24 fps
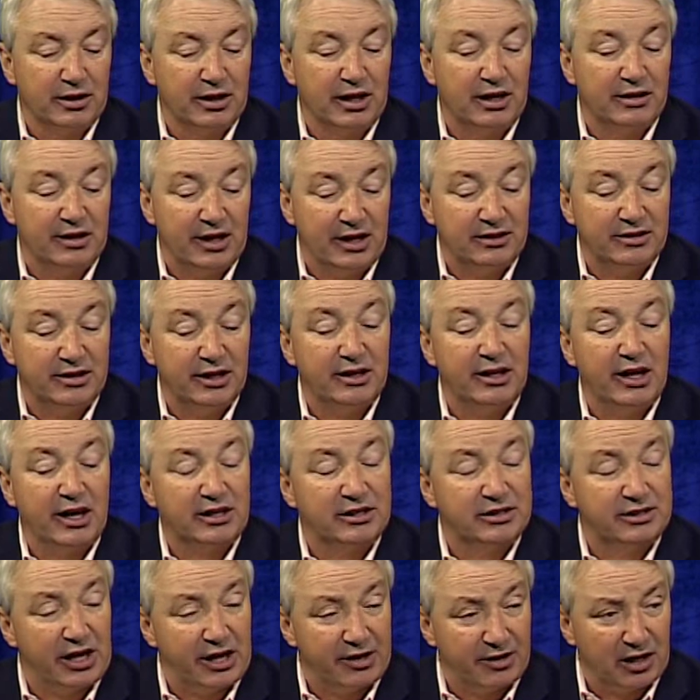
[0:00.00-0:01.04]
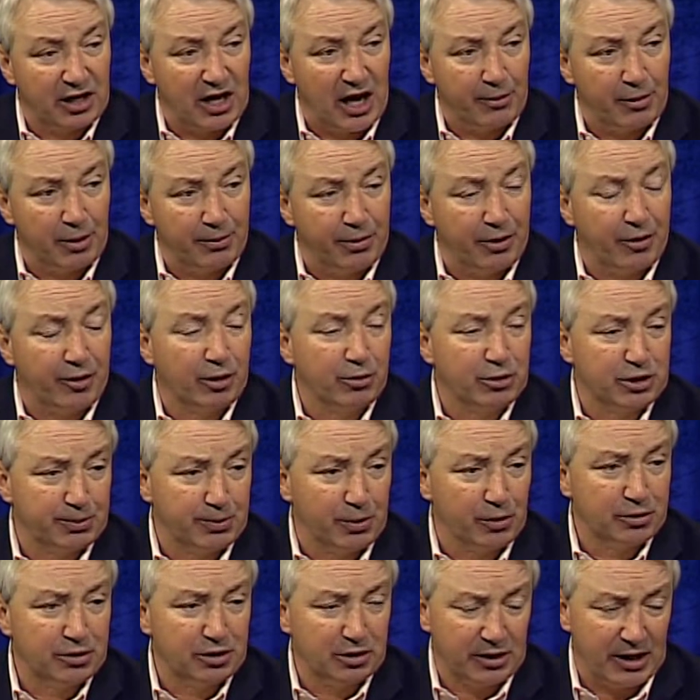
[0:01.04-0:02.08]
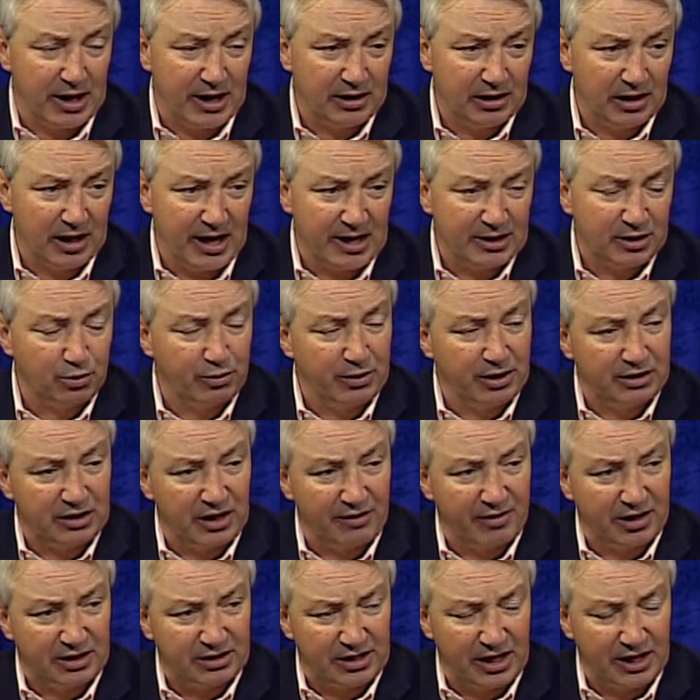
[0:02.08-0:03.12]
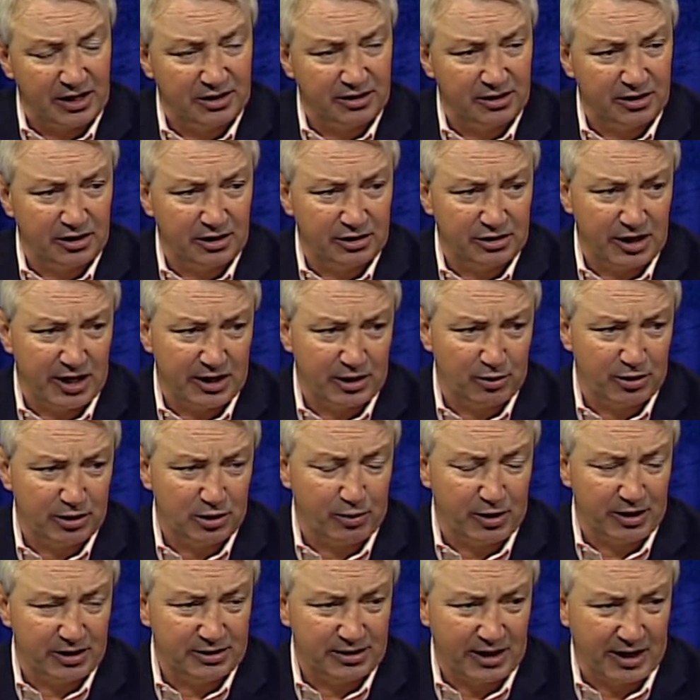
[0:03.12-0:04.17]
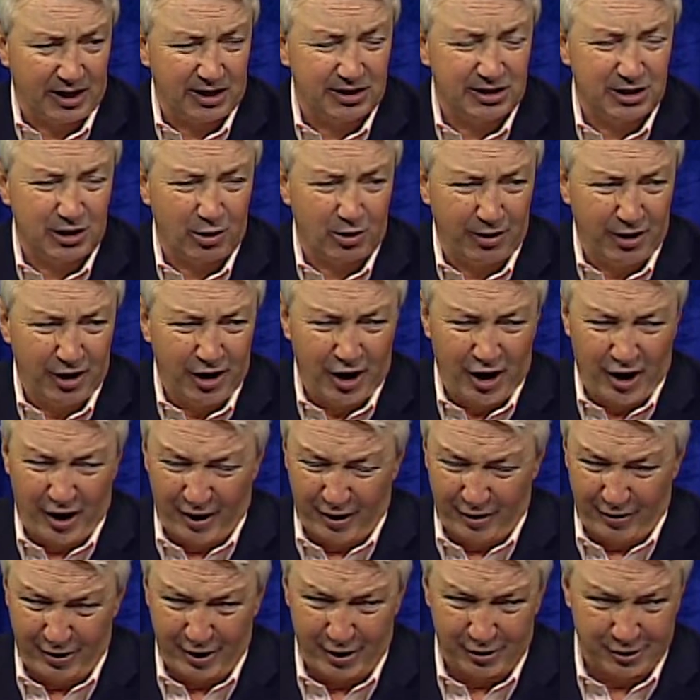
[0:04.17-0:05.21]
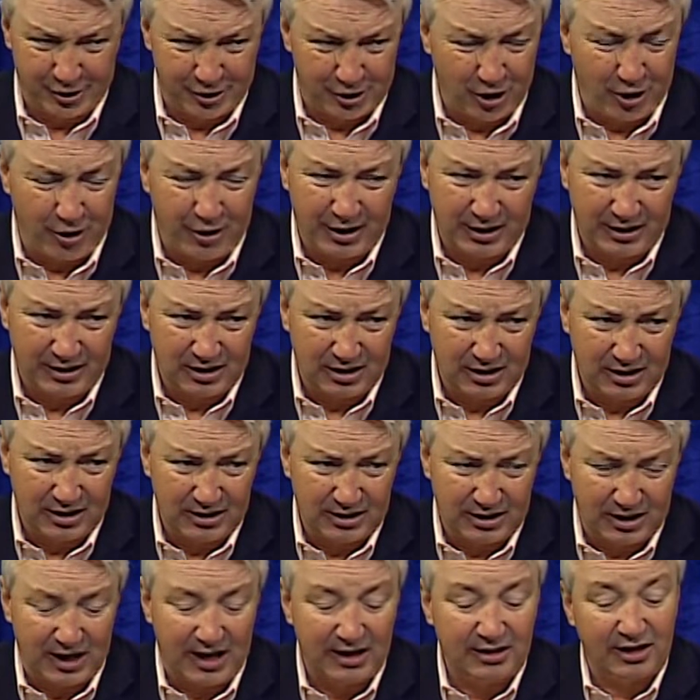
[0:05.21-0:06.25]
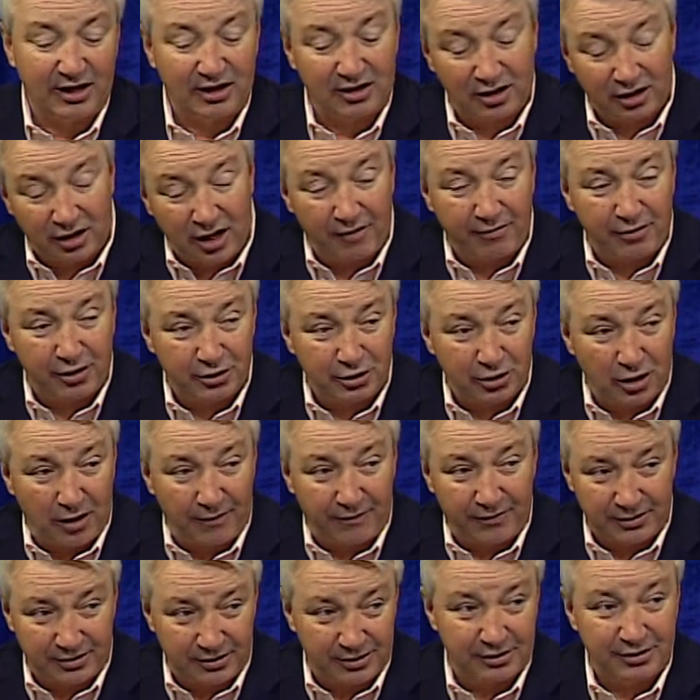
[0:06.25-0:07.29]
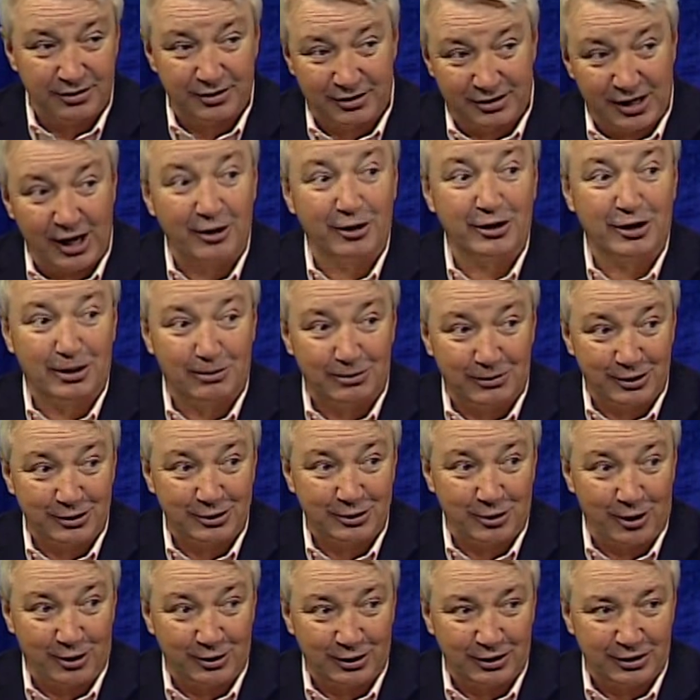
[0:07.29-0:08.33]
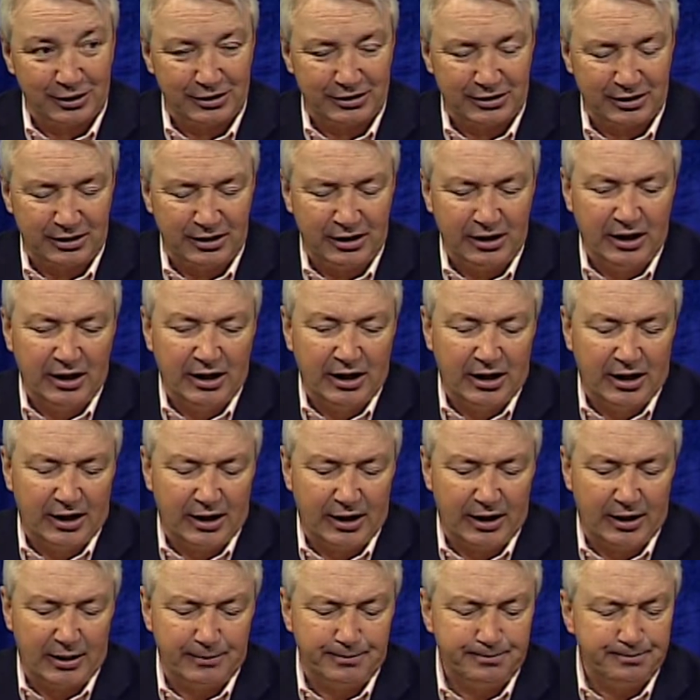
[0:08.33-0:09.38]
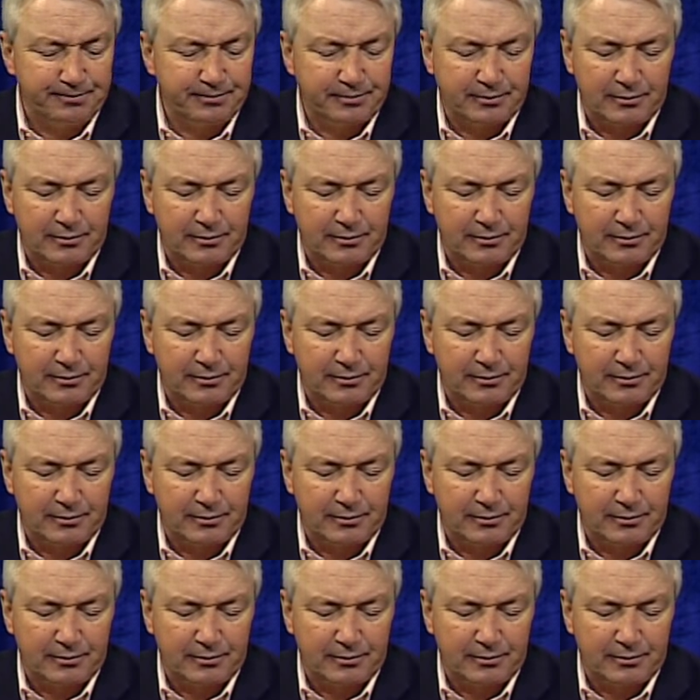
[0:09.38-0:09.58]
they, they, did extend the comment period. It was supposed to end last week. They've extended to the January 22nd. So they're starting to listen. I think the governor's office is telling them to start to listen. Um,